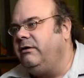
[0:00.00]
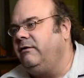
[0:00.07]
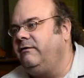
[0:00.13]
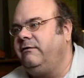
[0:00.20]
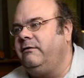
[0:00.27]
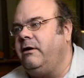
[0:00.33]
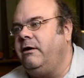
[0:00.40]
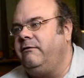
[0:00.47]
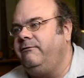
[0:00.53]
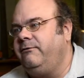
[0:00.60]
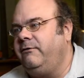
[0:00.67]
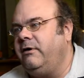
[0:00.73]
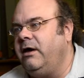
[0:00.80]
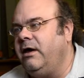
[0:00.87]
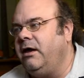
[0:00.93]
this stuff,
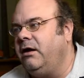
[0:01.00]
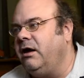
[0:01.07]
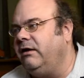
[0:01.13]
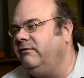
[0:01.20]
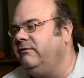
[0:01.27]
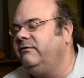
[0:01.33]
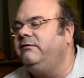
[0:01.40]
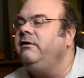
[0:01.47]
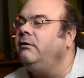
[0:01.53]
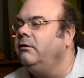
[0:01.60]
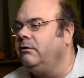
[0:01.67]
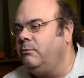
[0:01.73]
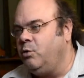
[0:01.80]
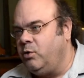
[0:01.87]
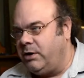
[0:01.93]
and I
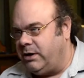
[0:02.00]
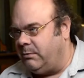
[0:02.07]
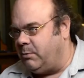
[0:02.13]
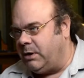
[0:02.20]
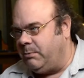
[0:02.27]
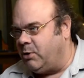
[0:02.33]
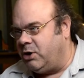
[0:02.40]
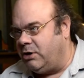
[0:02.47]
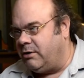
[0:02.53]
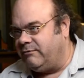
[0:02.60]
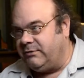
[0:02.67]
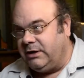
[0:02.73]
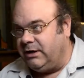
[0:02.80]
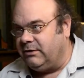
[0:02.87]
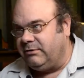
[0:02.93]
still am working my butt off
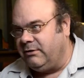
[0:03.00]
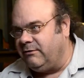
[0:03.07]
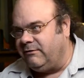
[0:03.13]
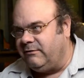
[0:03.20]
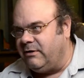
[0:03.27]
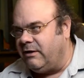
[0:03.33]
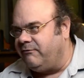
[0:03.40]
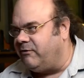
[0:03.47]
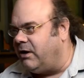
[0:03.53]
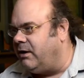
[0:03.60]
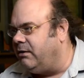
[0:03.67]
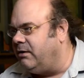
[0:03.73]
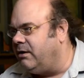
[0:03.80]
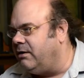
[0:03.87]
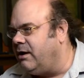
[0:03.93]
to get this stuff.
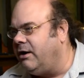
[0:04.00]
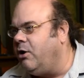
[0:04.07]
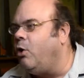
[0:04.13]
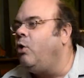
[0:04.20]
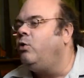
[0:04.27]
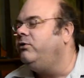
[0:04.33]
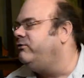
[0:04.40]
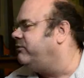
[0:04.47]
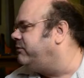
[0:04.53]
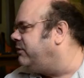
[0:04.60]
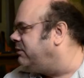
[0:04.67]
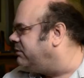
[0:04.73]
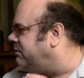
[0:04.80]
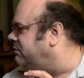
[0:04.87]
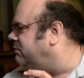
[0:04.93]
I I always
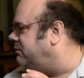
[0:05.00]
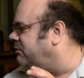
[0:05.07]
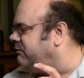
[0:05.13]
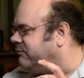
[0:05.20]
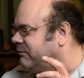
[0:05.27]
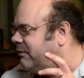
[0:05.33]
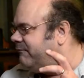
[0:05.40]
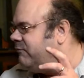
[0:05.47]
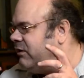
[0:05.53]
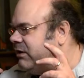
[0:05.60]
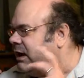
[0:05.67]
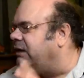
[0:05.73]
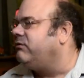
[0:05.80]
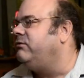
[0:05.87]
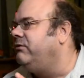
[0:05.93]
think there's of the
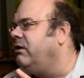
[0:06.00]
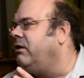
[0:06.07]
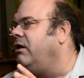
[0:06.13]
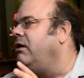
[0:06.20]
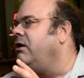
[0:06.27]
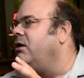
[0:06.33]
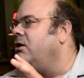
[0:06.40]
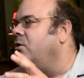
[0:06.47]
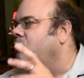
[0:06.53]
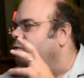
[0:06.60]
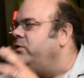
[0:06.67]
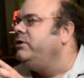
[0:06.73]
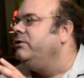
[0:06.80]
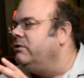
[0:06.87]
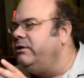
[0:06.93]
next
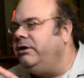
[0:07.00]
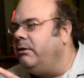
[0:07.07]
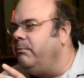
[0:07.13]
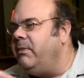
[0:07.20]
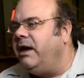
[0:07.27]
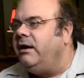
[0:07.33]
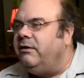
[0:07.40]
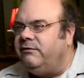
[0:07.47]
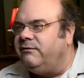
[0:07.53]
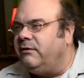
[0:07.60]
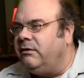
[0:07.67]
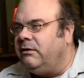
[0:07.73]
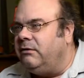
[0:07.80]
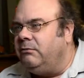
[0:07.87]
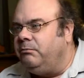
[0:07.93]
really
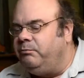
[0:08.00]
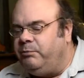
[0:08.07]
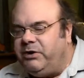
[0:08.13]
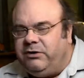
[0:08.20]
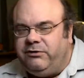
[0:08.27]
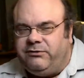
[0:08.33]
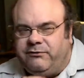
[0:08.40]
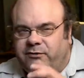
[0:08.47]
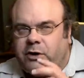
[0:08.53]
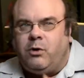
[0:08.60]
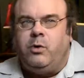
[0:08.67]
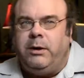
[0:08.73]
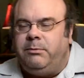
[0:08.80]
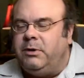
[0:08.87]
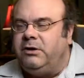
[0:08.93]
amazing piece of
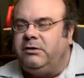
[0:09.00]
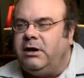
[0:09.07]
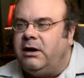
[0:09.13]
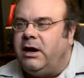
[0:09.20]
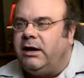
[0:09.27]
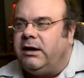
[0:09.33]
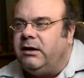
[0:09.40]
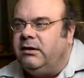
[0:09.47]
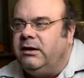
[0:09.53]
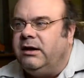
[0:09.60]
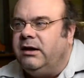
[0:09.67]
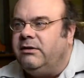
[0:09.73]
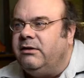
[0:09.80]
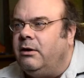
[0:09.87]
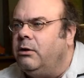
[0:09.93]
equipment that I can
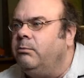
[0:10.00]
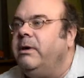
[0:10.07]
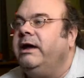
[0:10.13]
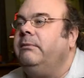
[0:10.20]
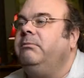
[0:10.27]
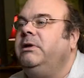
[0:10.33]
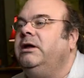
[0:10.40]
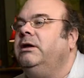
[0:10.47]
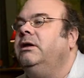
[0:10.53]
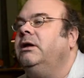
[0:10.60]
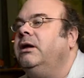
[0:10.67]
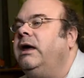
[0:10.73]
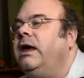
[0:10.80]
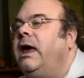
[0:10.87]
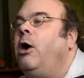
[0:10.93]
get that'll make me
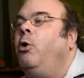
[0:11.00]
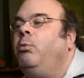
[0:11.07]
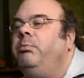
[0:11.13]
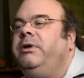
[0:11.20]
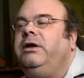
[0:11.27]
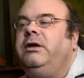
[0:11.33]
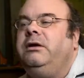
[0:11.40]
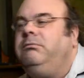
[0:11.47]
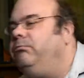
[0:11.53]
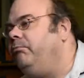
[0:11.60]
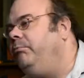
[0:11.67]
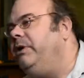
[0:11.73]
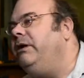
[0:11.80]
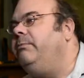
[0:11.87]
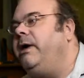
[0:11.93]
help me
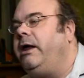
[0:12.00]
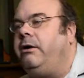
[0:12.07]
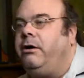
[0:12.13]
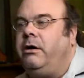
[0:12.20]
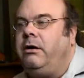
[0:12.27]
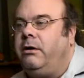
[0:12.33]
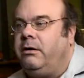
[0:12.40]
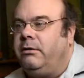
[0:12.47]
be better.